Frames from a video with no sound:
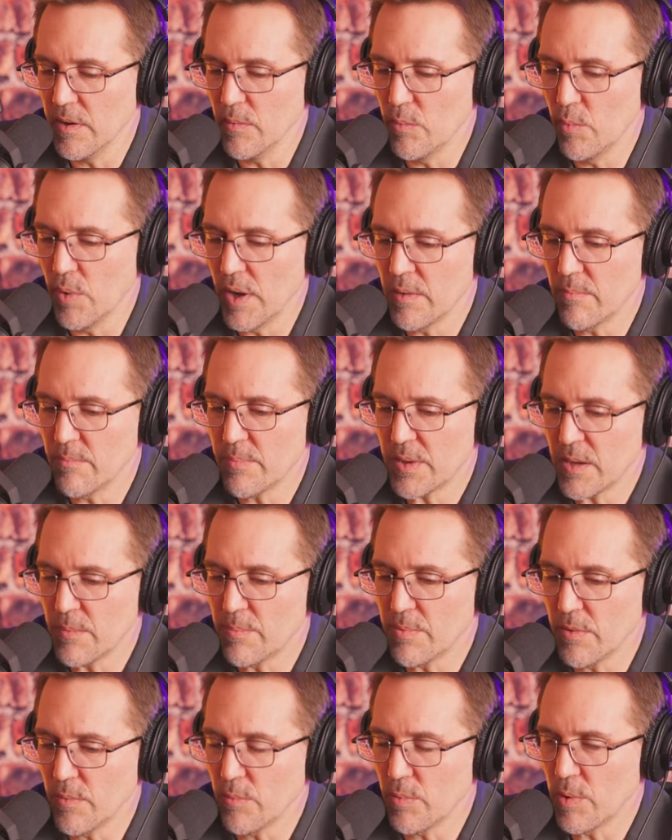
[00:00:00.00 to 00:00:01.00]
when
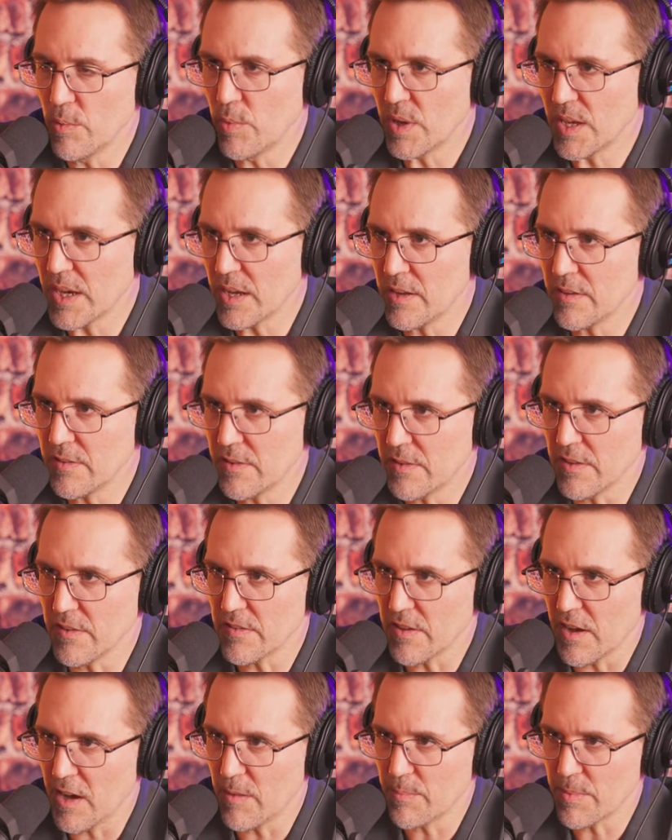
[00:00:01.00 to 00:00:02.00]
people when we get into this
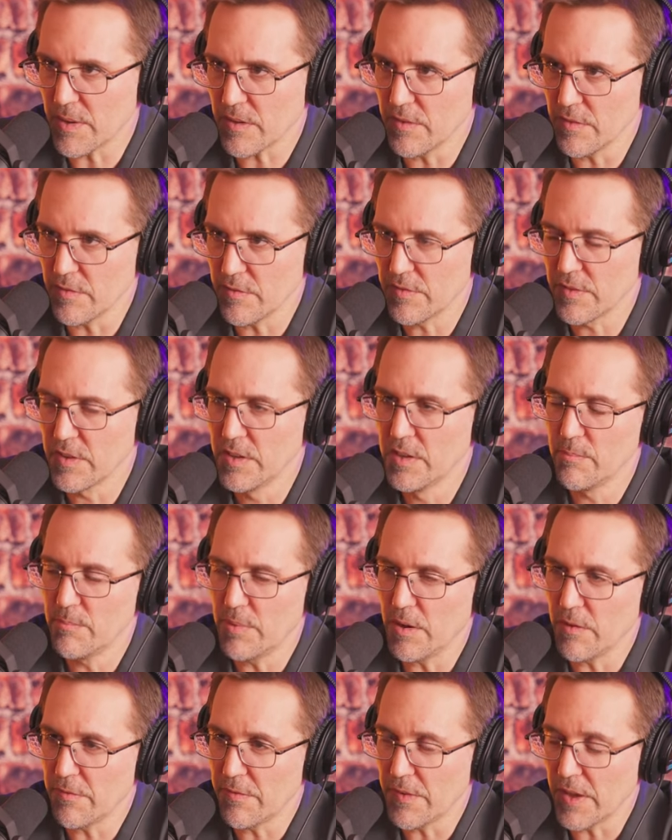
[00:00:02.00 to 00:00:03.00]
topic of
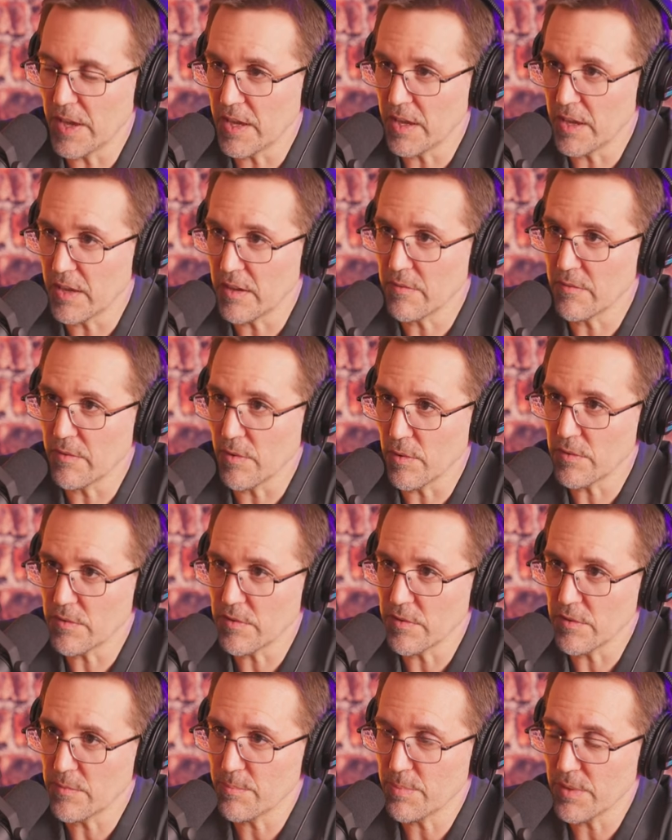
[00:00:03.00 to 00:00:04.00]
buffet
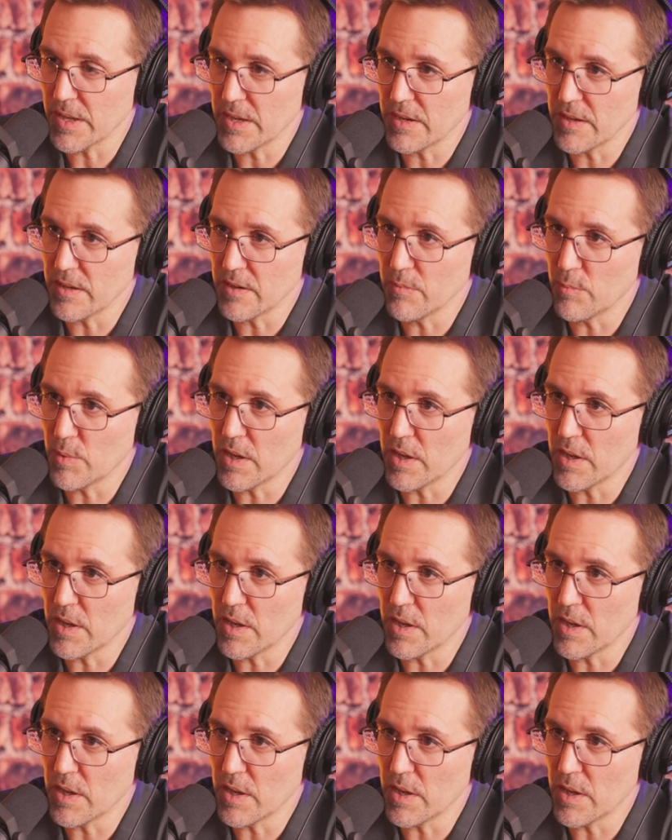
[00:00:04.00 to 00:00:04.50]
versus plated,